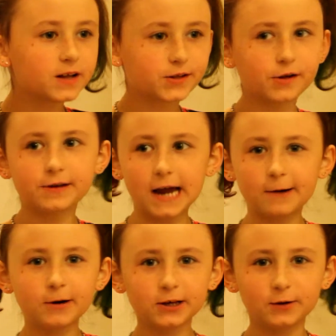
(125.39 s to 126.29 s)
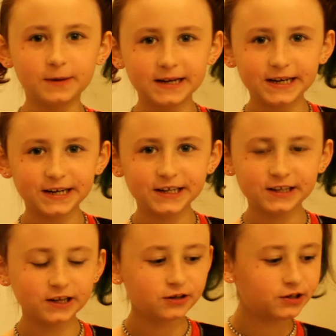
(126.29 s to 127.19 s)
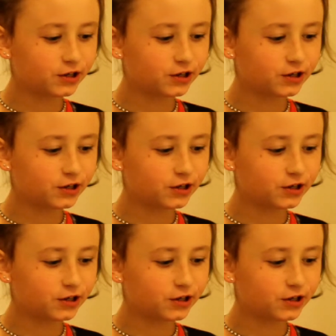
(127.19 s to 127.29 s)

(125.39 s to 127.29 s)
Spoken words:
So now what you'll be needing to